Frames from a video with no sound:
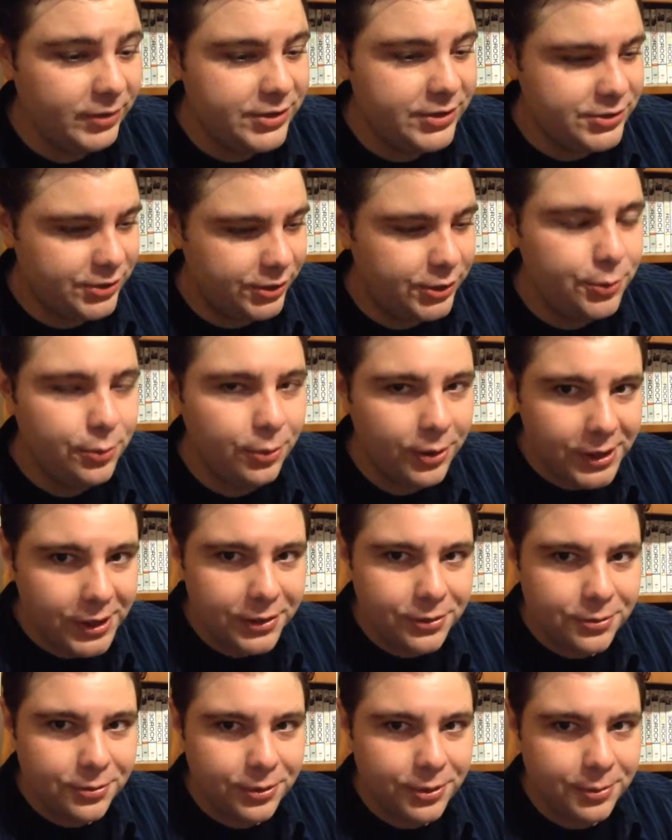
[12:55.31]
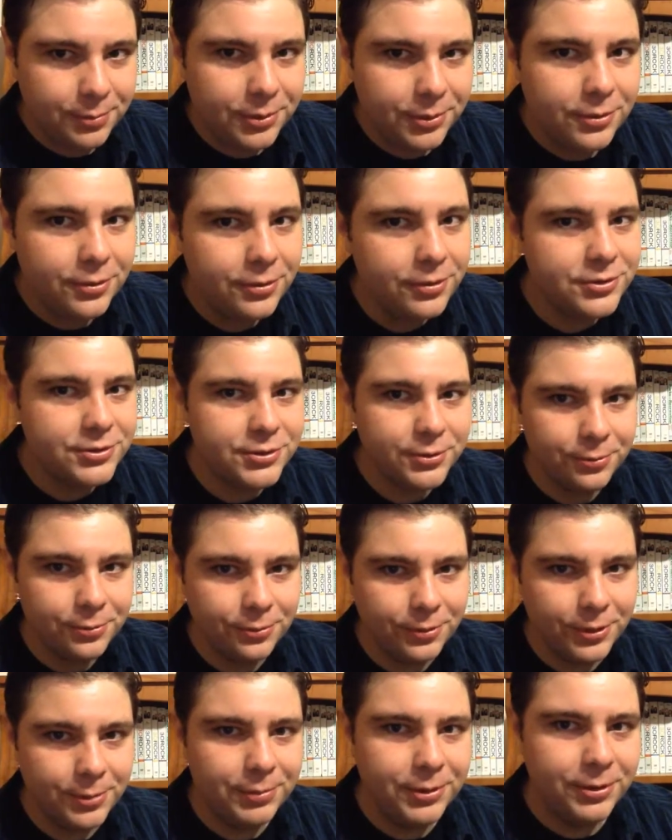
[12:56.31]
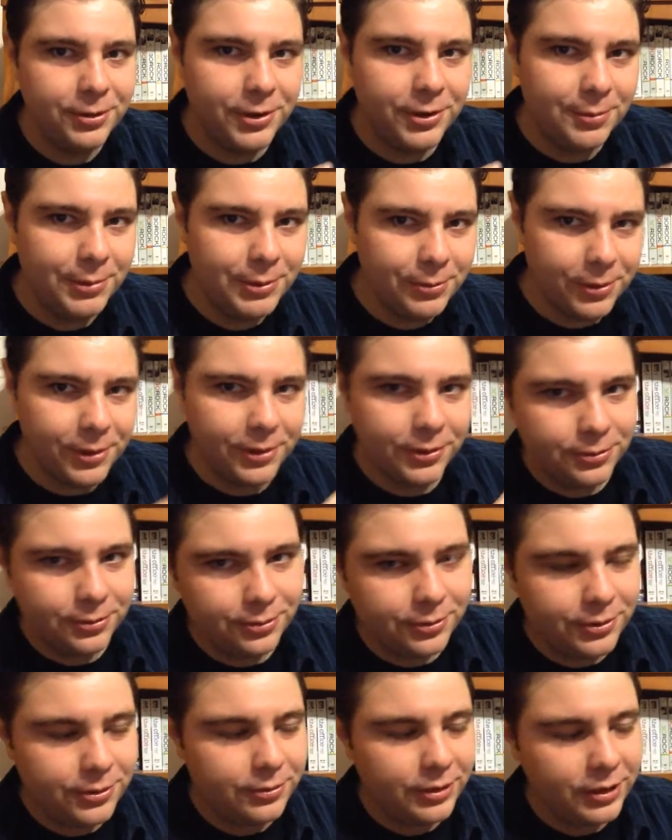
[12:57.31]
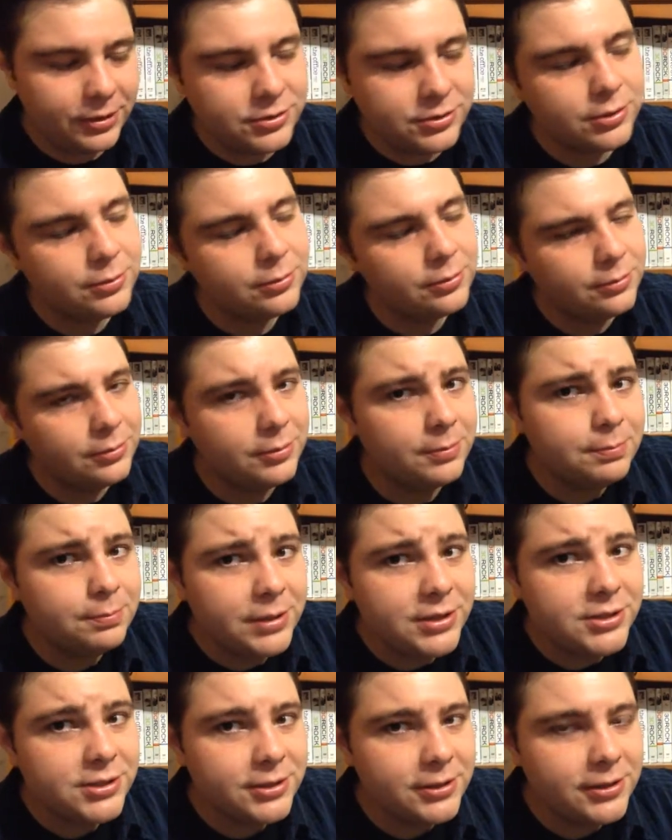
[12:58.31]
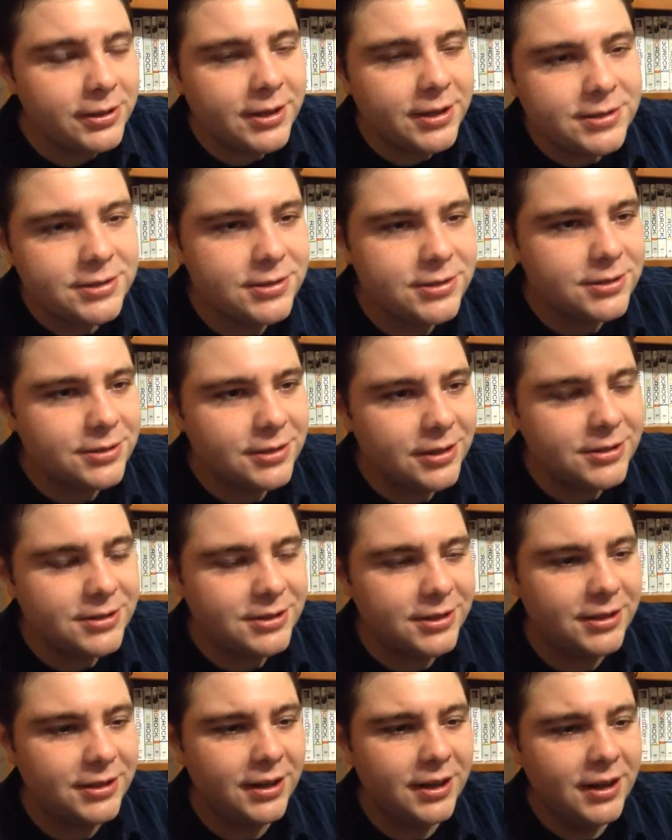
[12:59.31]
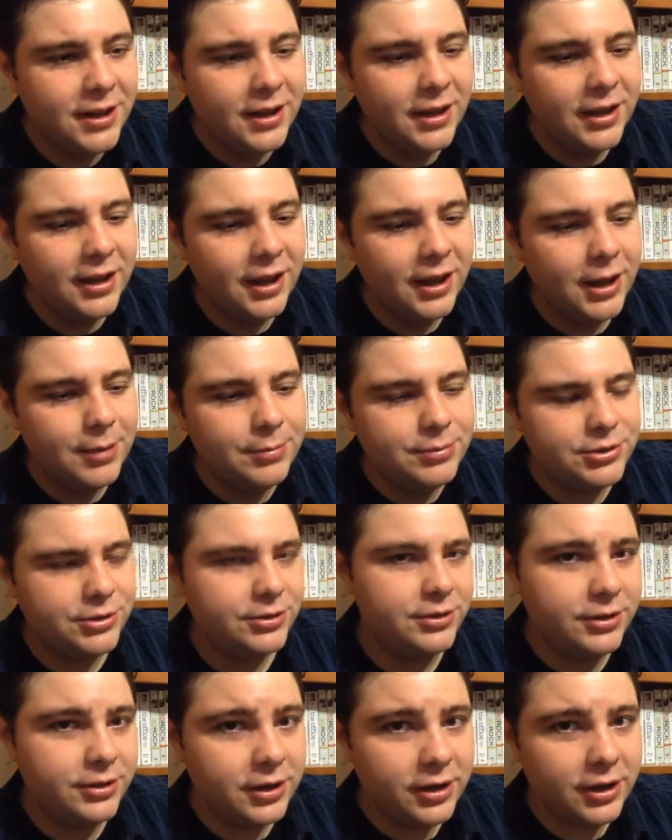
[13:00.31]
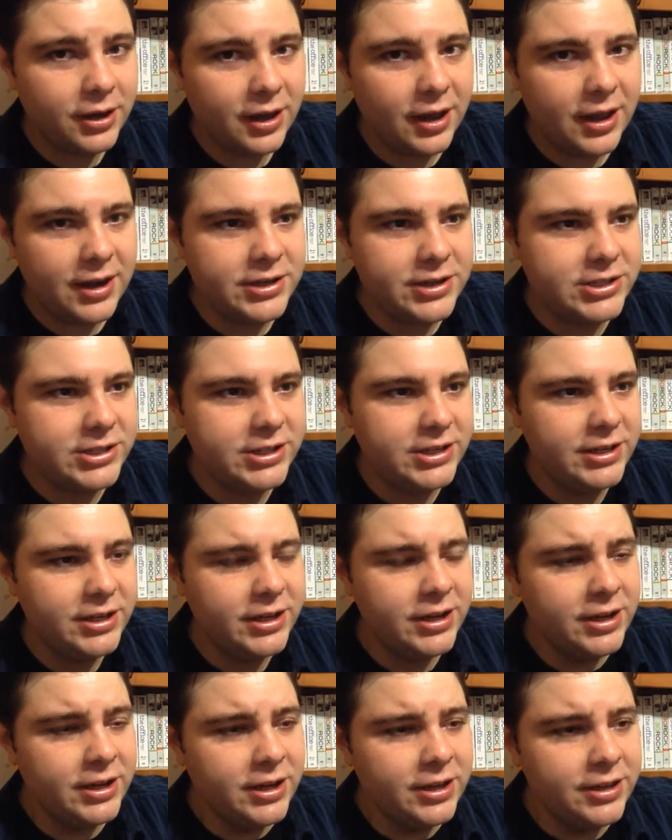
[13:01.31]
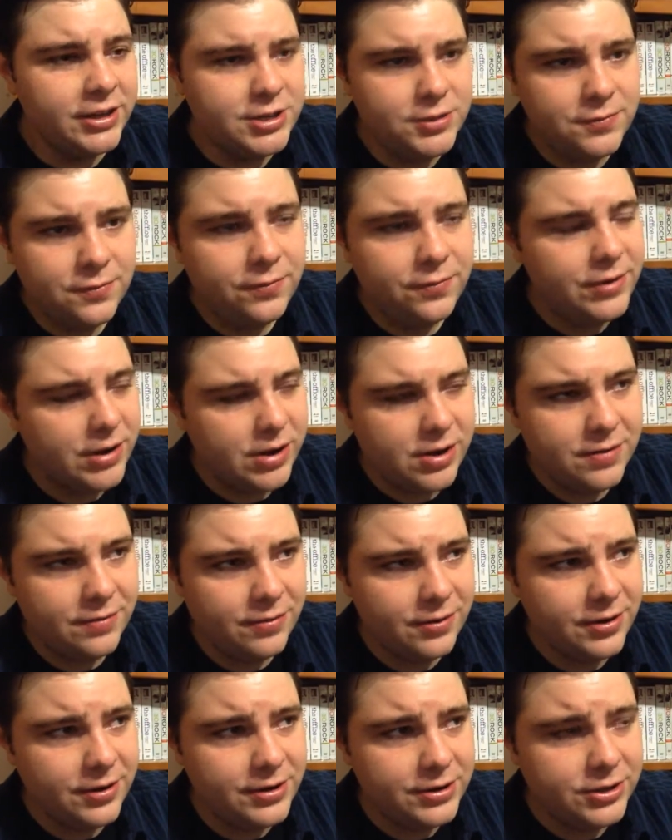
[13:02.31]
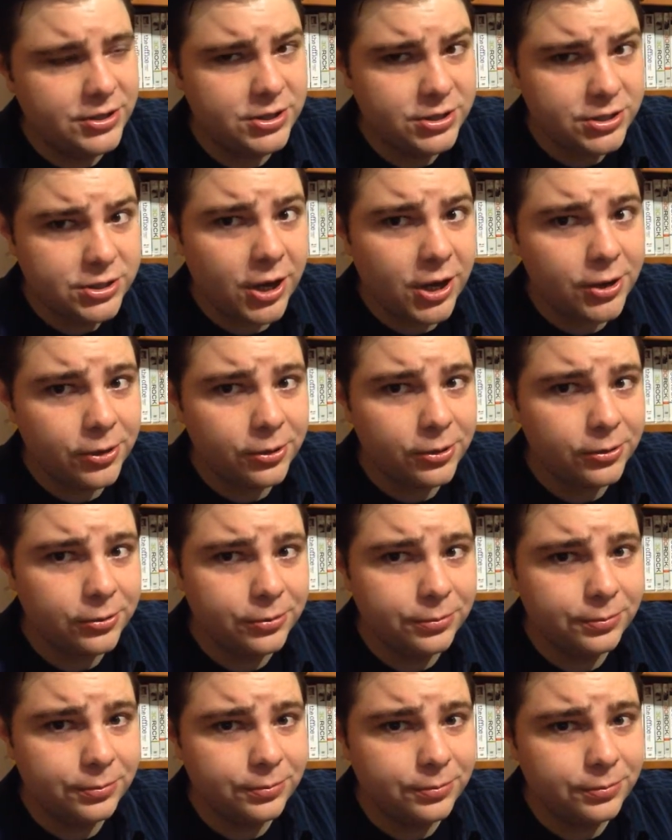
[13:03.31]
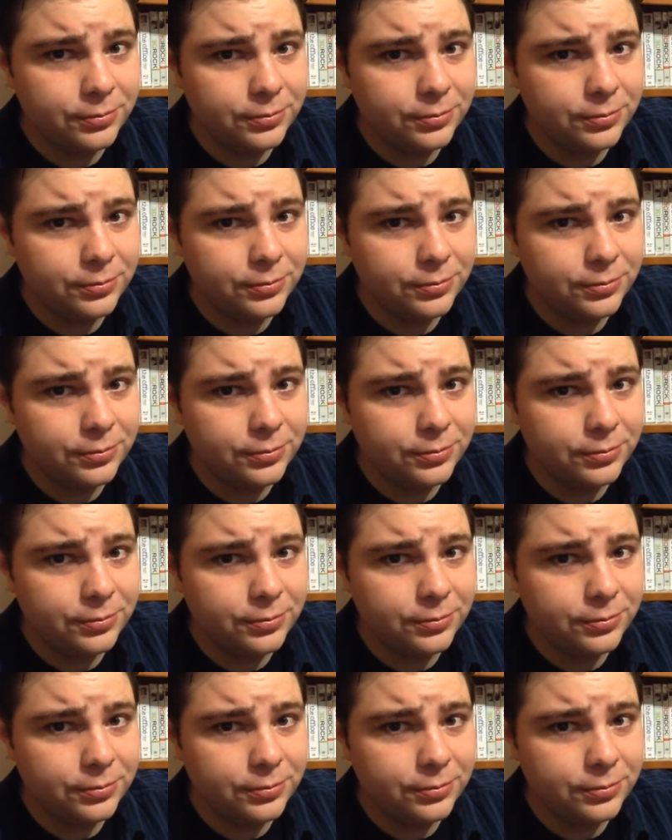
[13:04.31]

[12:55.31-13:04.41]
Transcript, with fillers: is it you working through the computer, or is the computer going to be working through you now? So basically, that's that's it. Um, so you kind of see this very very subtle